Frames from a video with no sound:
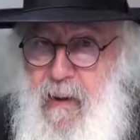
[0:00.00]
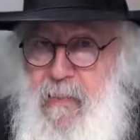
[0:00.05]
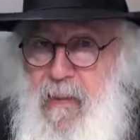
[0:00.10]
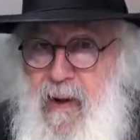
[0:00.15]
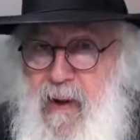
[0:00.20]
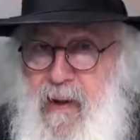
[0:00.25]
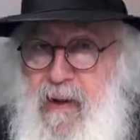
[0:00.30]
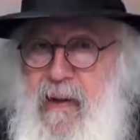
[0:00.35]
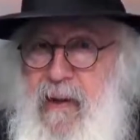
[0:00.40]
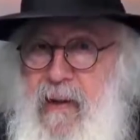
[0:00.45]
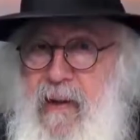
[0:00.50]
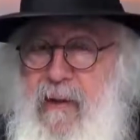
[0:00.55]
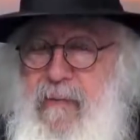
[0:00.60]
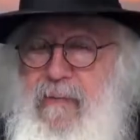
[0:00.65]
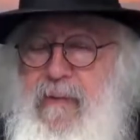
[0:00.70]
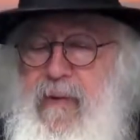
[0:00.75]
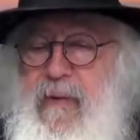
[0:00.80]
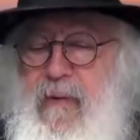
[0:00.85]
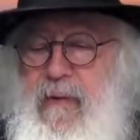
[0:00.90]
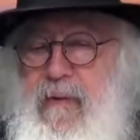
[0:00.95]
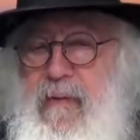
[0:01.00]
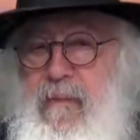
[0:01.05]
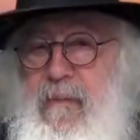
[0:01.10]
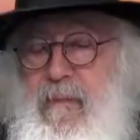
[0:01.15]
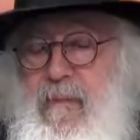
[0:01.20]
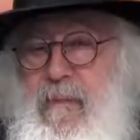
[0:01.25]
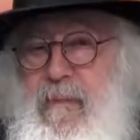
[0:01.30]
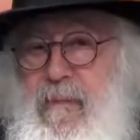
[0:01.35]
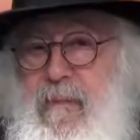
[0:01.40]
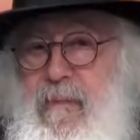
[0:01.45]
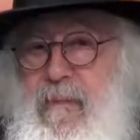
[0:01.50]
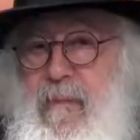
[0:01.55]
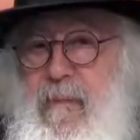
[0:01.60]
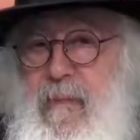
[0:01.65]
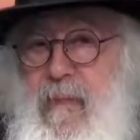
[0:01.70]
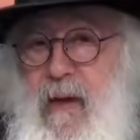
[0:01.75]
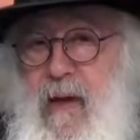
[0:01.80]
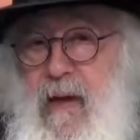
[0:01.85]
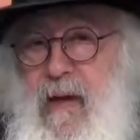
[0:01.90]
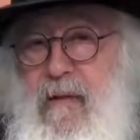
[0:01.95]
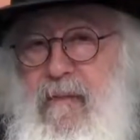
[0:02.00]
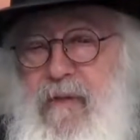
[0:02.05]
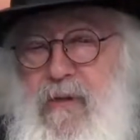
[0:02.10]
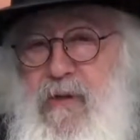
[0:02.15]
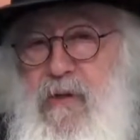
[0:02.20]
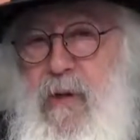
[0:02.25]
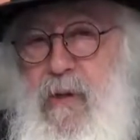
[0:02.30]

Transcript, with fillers: Rab Aryeh Levi, alav